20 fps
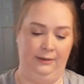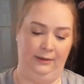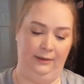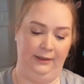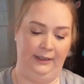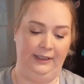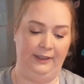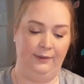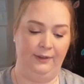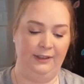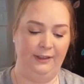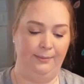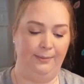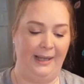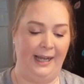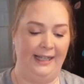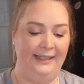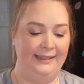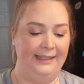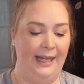this one's
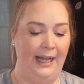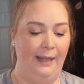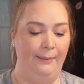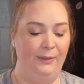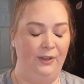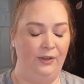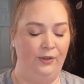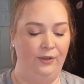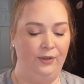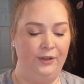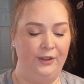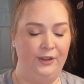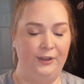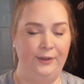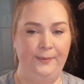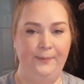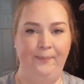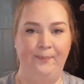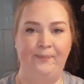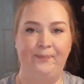by Time and
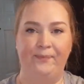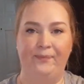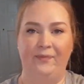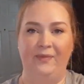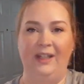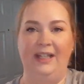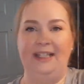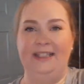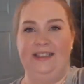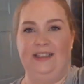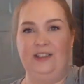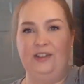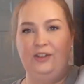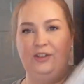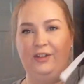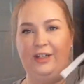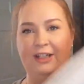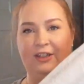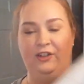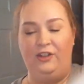True. It's
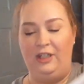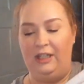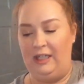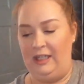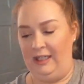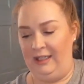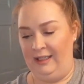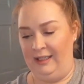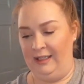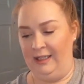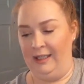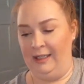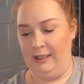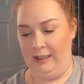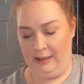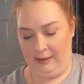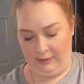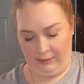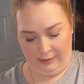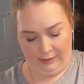stretchy.
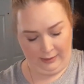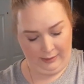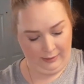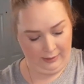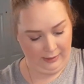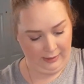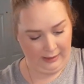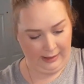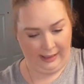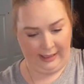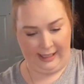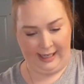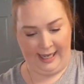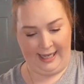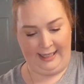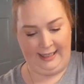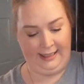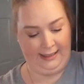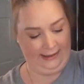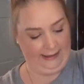It
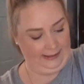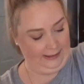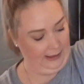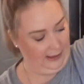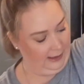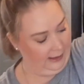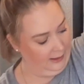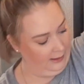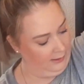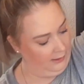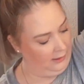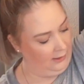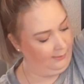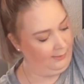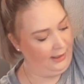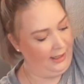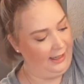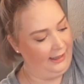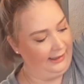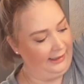has a
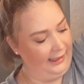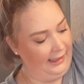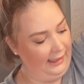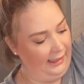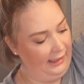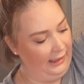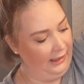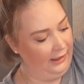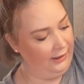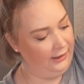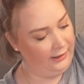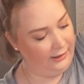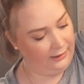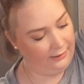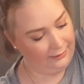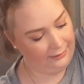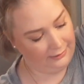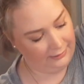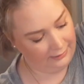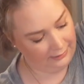pocket
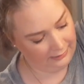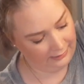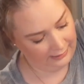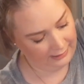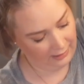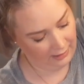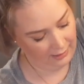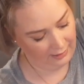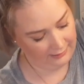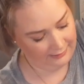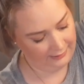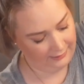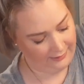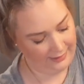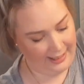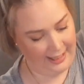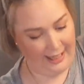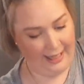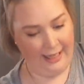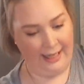here. It also
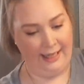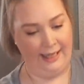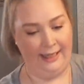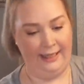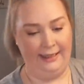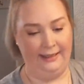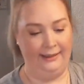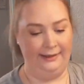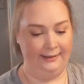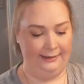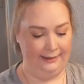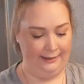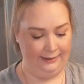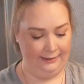has,